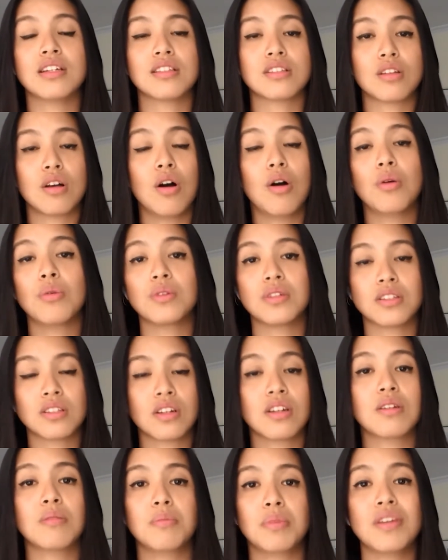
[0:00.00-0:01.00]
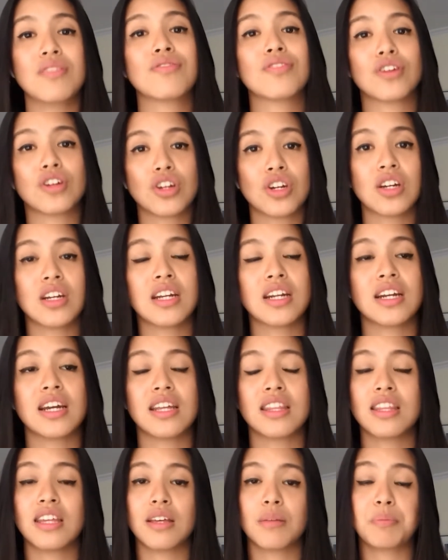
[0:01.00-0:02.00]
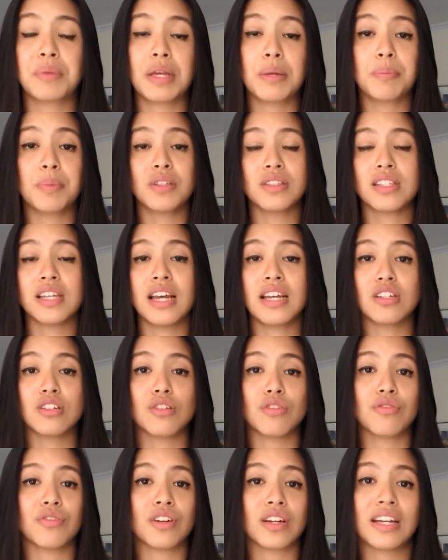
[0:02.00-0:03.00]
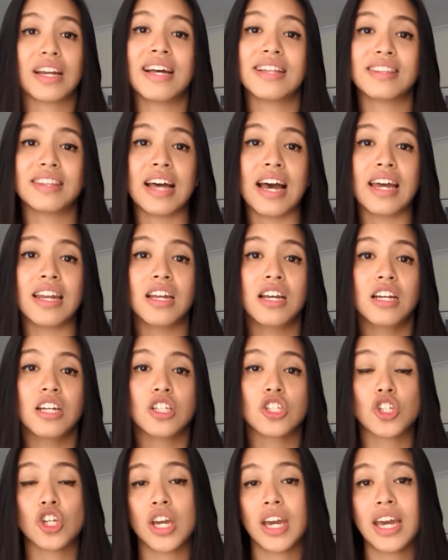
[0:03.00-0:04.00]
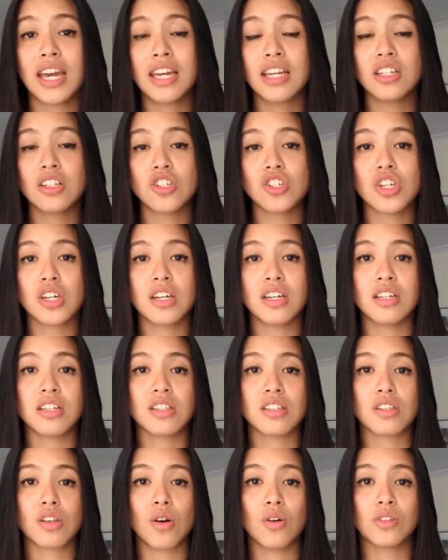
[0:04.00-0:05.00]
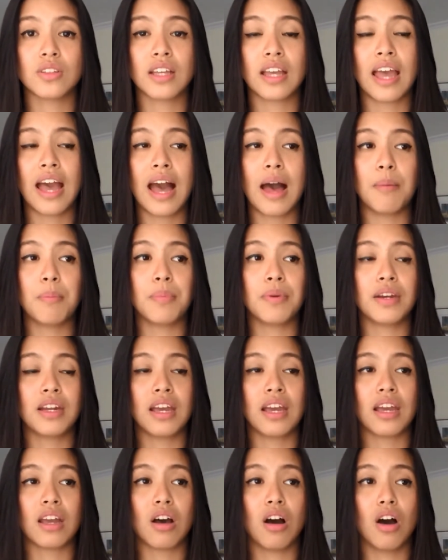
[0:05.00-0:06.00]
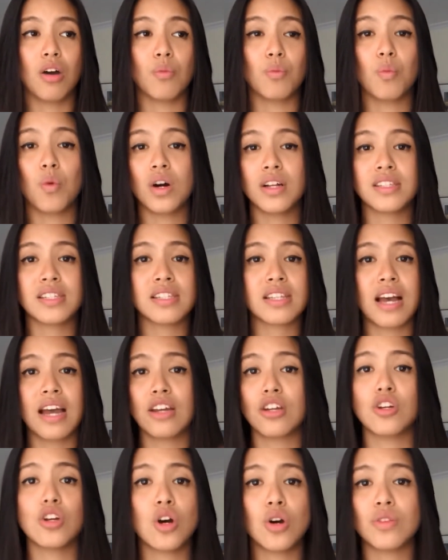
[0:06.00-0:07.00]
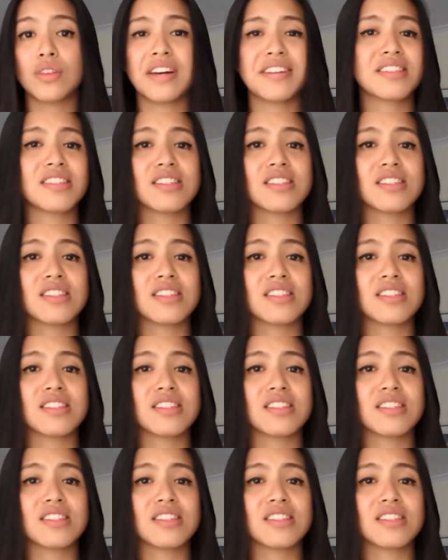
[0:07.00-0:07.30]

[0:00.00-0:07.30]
is always going to be for good. And I think people tend to forget that change is only happening on one side. No,